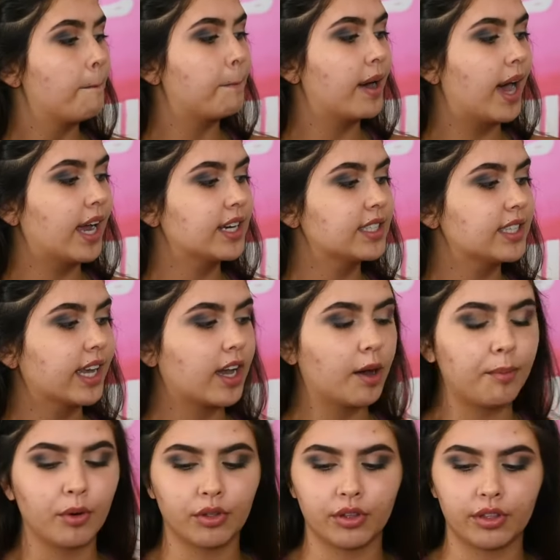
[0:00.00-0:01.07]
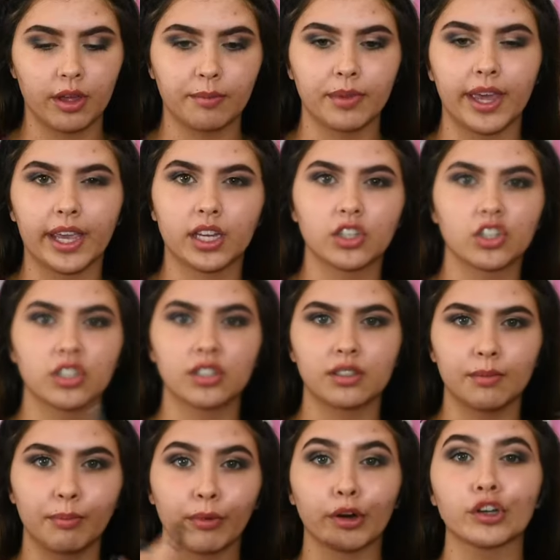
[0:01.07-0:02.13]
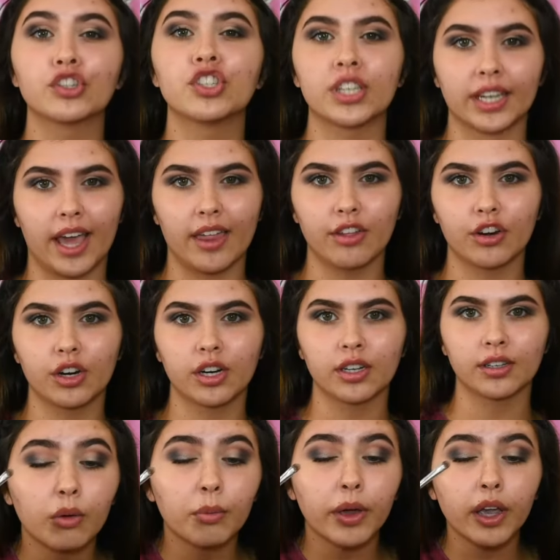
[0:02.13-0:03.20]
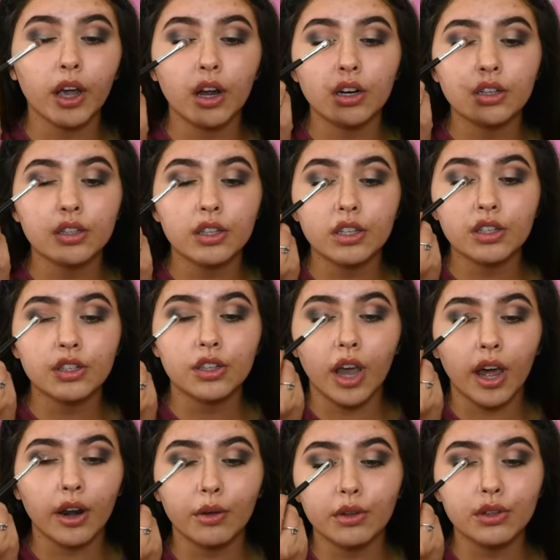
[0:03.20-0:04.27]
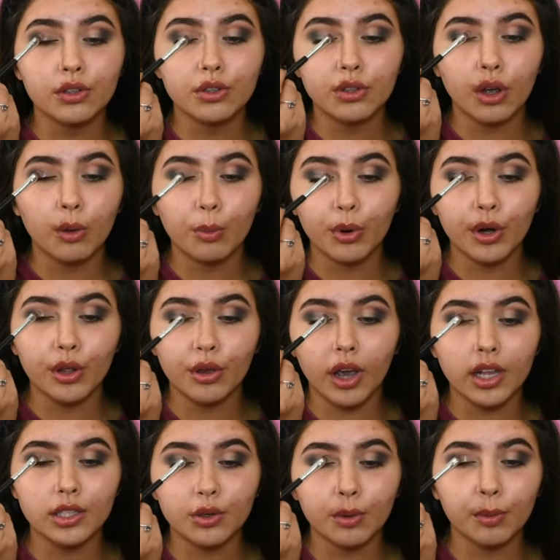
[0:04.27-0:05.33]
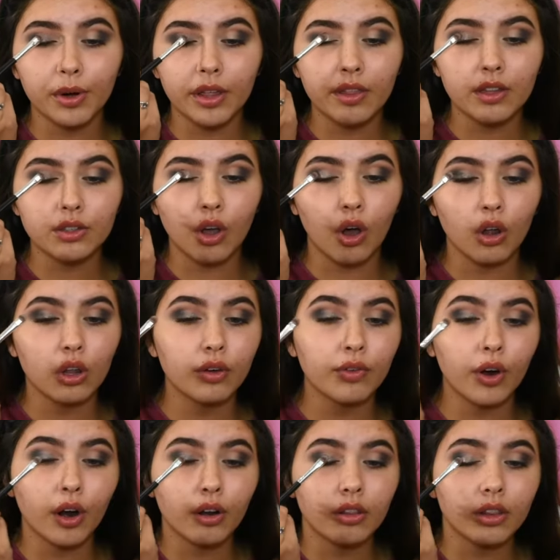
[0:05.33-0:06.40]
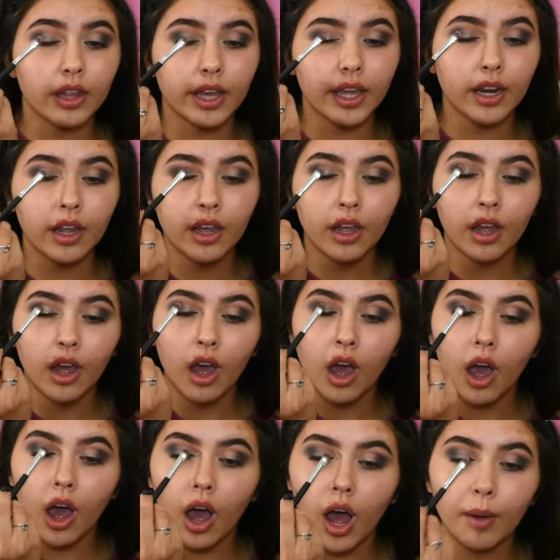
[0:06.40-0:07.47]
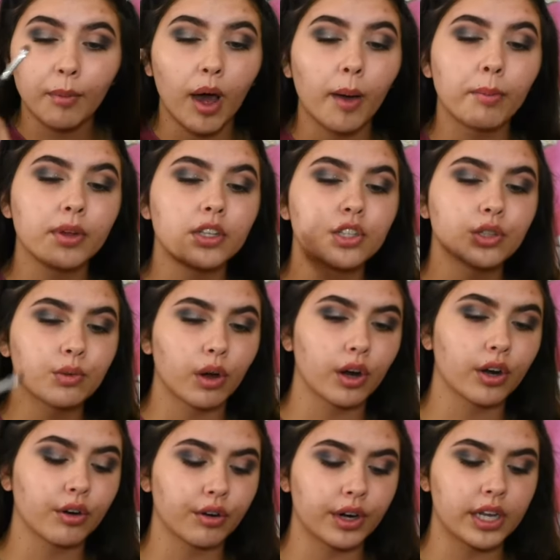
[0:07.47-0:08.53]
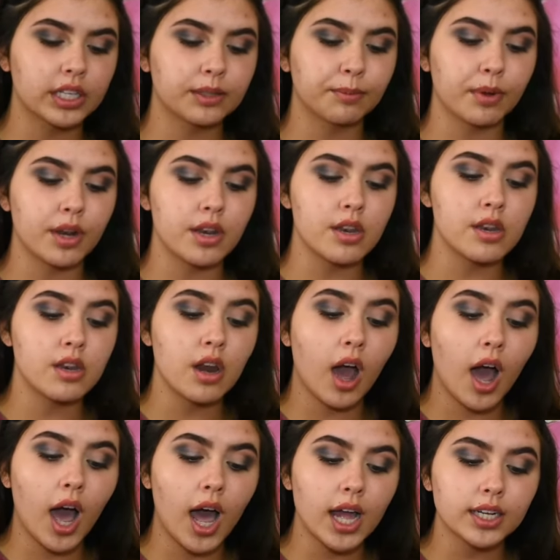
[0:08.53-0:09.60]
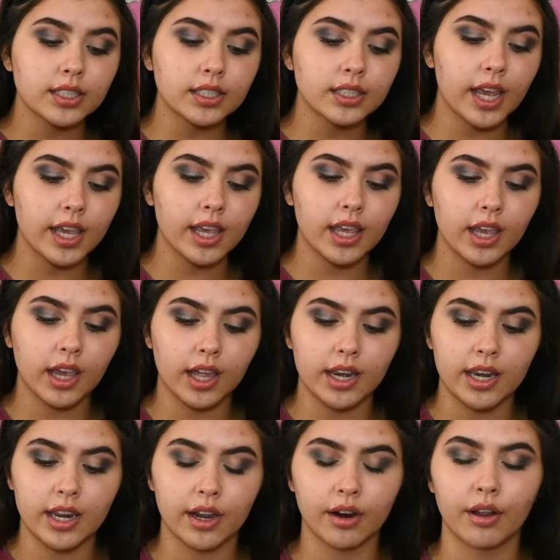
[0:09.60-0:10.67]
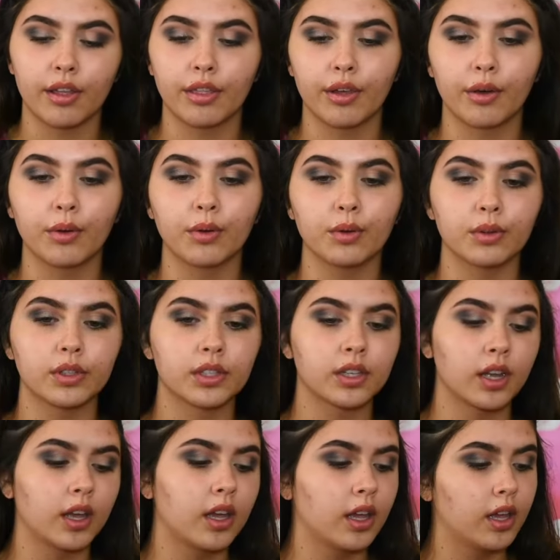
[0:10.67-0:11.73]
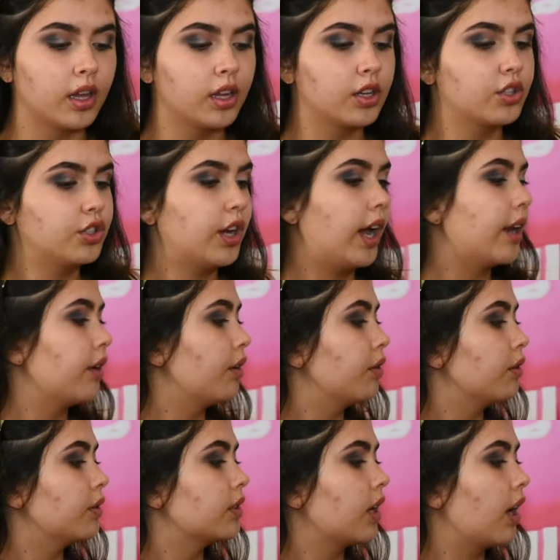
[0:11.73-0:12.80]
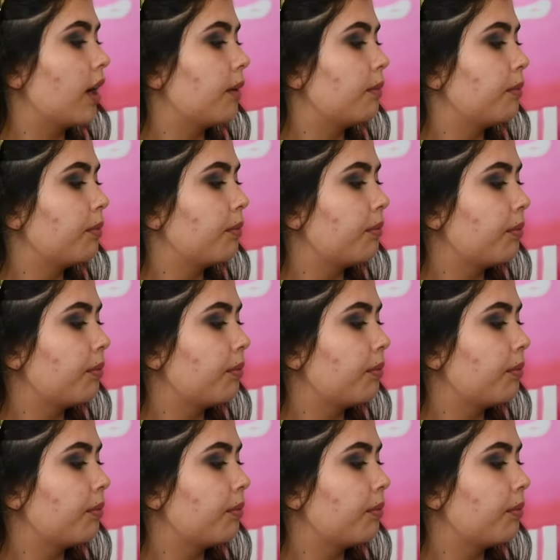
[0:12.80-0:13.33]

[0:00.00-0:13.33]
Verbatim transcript: But I just like how both of them like just merge together. Oh my gosh, this shadow is so pretty, you guys. So we're putting this all over our lid, um, up into our crease, but not taking it near those shadows um,